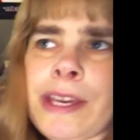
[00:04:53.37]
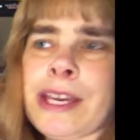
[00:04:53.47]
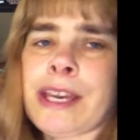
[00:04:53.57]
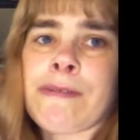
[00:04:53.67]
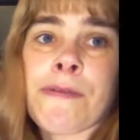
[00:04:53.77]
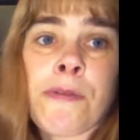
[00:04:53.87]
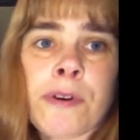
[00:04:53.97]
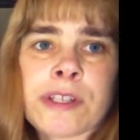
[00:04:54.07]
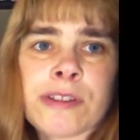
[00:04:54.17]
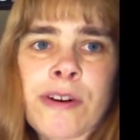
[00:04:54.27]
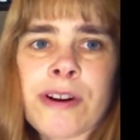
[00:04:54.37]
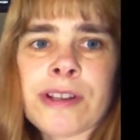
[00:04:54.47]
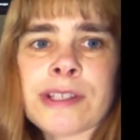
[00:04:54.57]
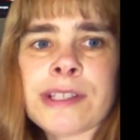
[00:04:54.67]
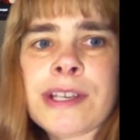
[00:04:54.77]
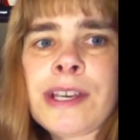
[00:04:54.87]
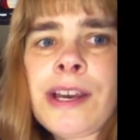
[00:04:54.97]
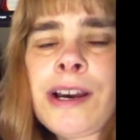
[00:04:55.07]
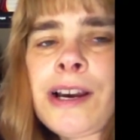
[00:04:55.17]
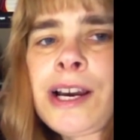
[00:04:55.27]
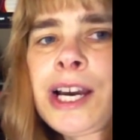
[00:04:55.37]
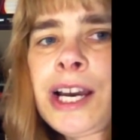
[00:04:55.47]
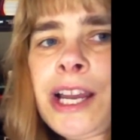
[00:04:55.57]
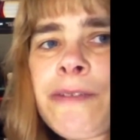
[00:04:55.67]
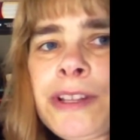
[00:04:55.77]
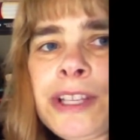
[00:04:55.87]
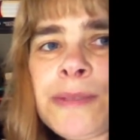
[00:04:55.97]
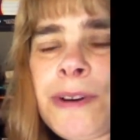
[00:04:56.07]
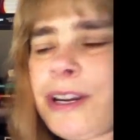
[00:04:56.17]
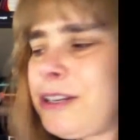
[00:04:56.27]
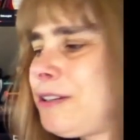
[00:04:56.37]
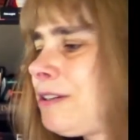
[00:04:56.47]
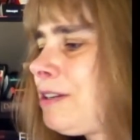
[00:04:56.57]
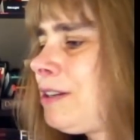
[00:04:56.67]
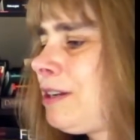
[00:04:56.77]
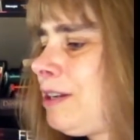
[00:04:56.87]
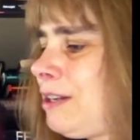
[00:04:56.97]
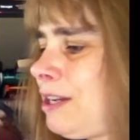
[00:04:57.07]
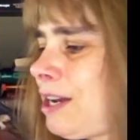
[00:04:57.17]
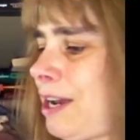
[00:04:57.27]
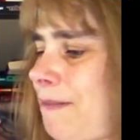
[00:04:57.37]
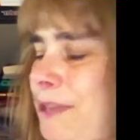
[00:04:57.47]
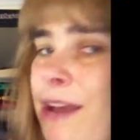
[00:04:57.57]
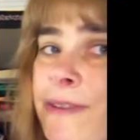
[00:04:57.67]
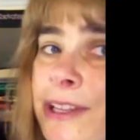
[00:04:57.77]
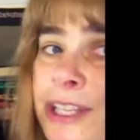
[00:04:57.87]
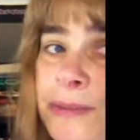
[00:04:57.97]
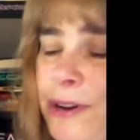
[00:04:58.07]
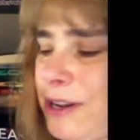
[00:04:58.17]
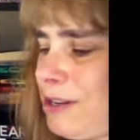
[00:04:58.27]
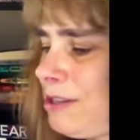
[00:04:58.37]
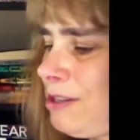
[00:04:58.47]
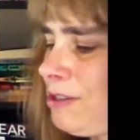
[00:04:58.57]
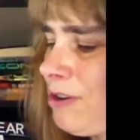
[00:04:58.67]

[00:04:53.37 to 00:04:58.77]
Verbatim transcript: I think I gave it four stars. Uh, I read this one. I have not read this one.